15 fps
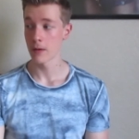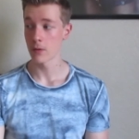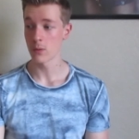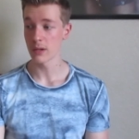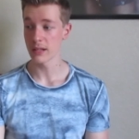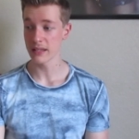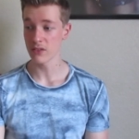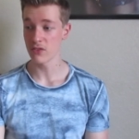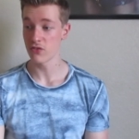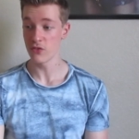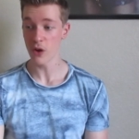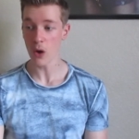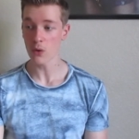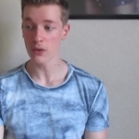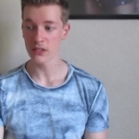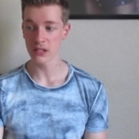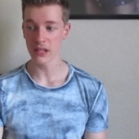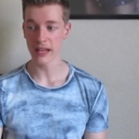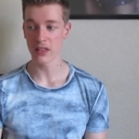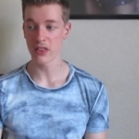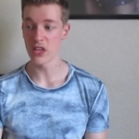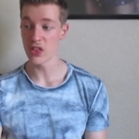really felt
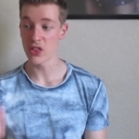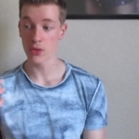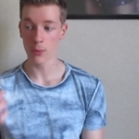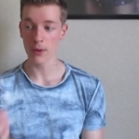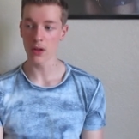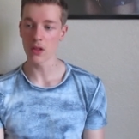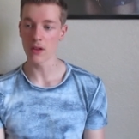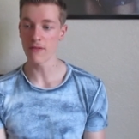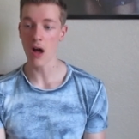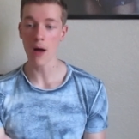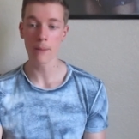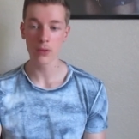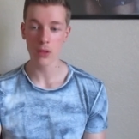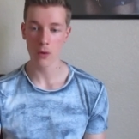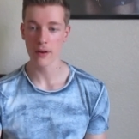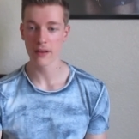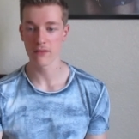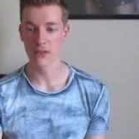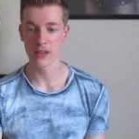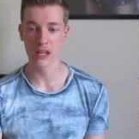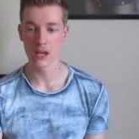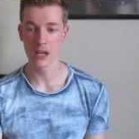like the thrill of
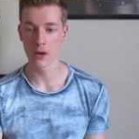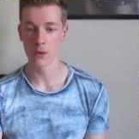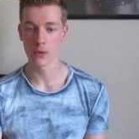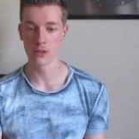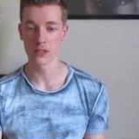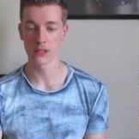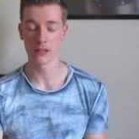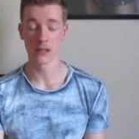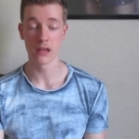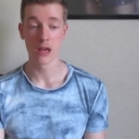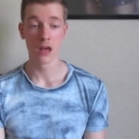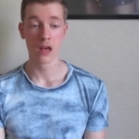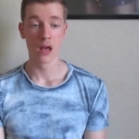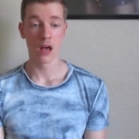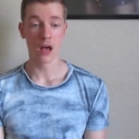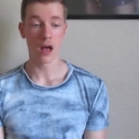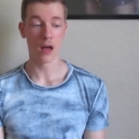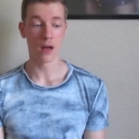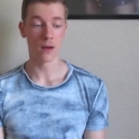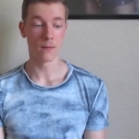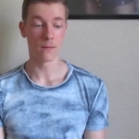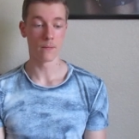uploading videos and
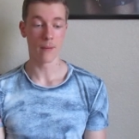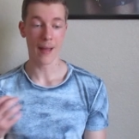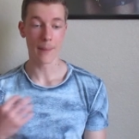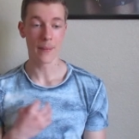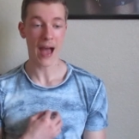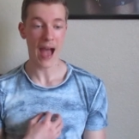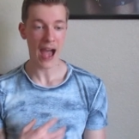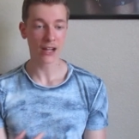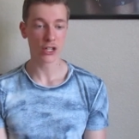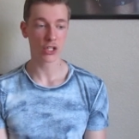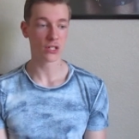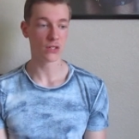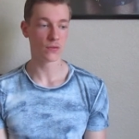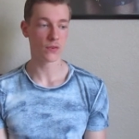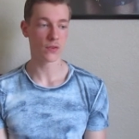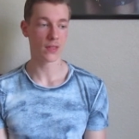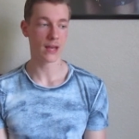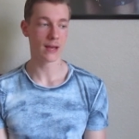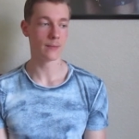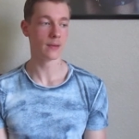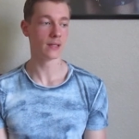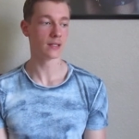um, my passion for
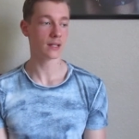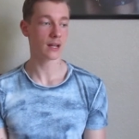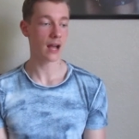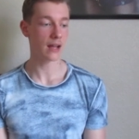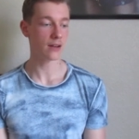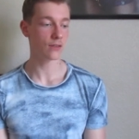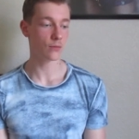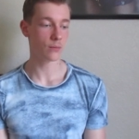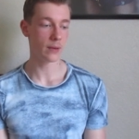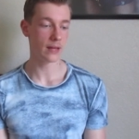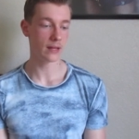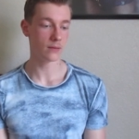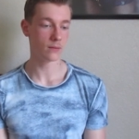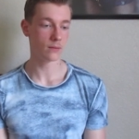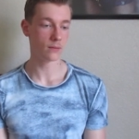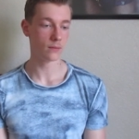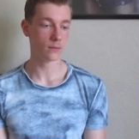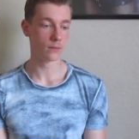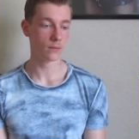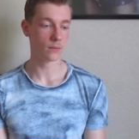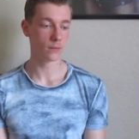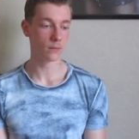them has kind of been
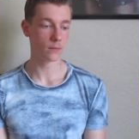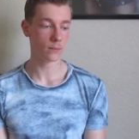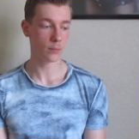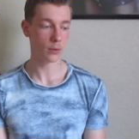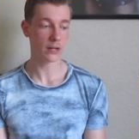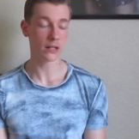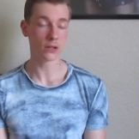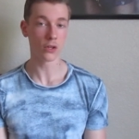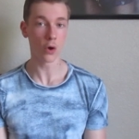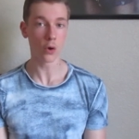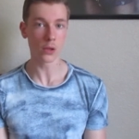pretty low